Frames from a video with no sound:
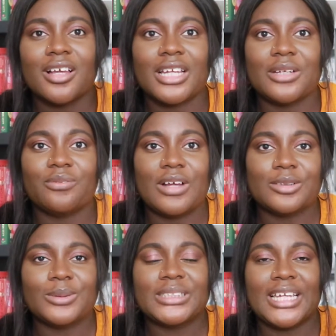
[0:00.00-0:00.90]
It
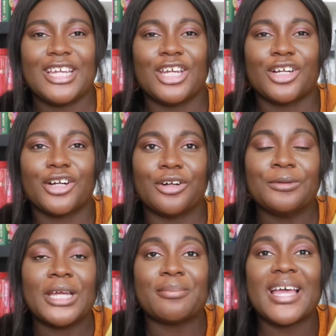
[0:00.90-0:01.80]
follows a girl
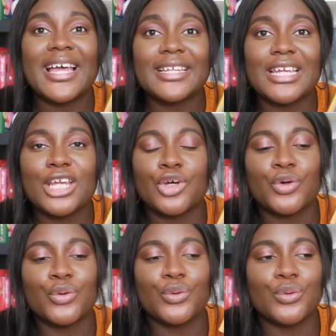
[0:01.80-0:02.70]
named Eddie
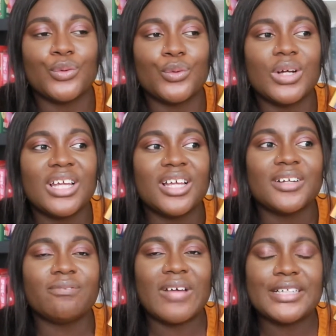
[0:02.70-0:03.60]
who
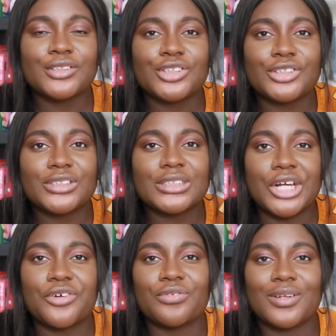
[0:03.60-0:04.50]
finds
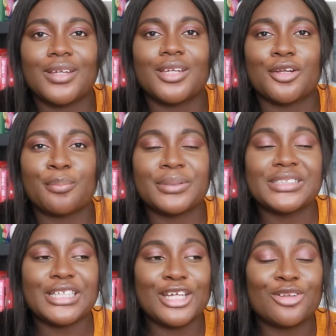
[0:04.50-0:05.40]
herself in
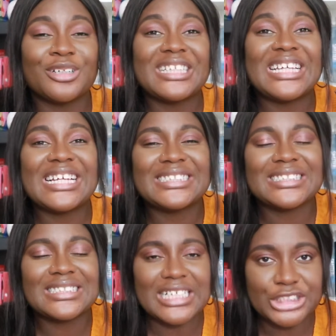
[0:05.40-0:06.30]
particularly
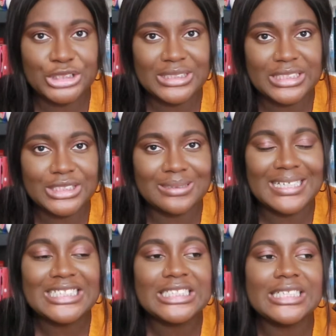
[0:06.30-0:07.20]
sketchy
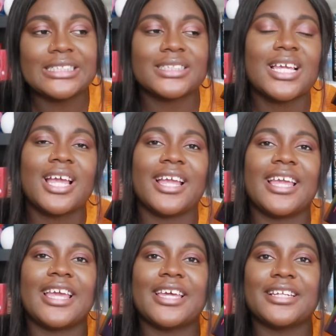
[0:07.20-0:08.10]
situations,
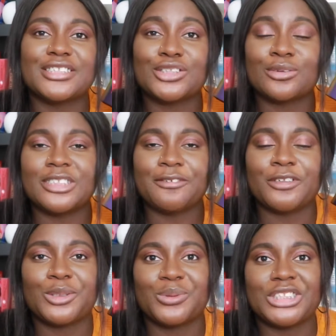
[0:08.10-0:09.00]
and it's no
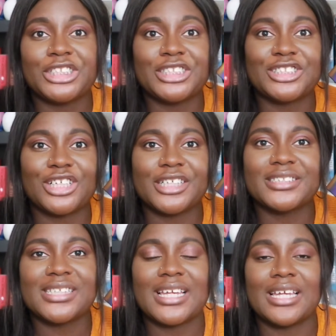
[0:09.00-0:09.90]
different when she
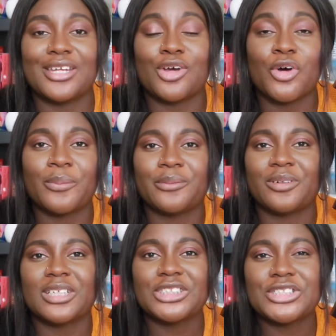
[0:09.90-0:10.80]
starts an open
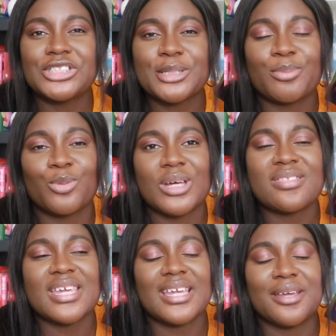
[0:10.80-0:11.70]
relationship with
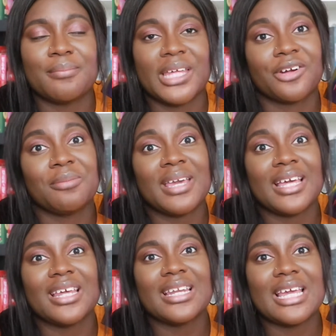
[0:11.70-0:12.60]
a married
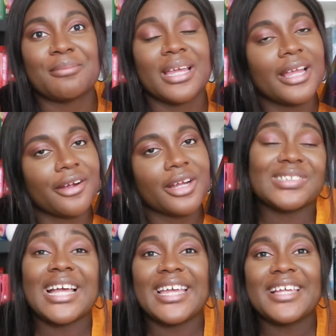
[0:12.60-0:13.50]
man named Eric.
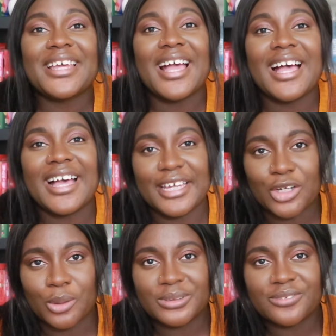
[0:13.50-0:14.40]
I had high
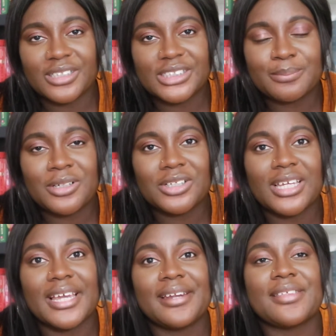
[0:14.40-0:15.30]
hopes for this book,
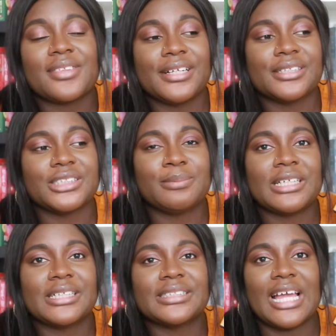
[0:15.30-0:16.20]
and I think it's
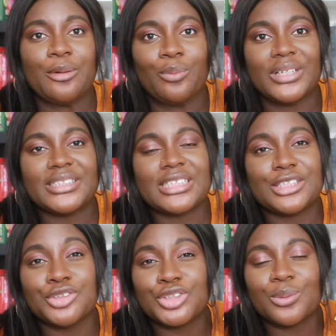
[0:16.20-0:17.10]
because I went
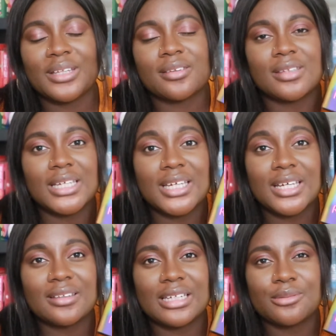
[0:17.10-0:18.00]
into it
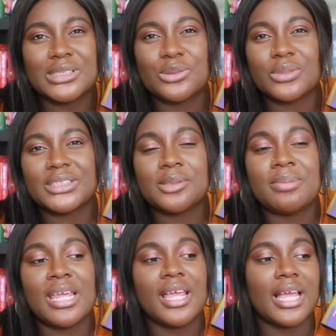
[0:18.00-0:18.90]
thinking that it was going to
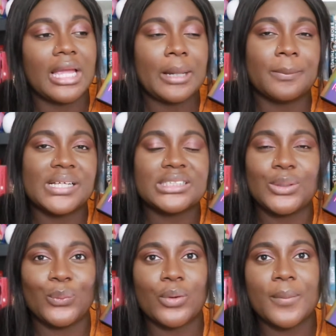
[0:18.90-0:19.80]
be a
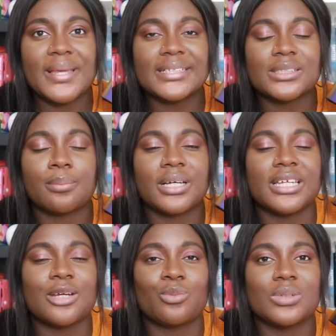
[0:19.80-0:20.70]
messy romance, but
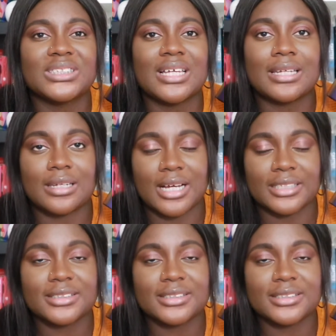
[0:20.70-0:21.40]
it was not.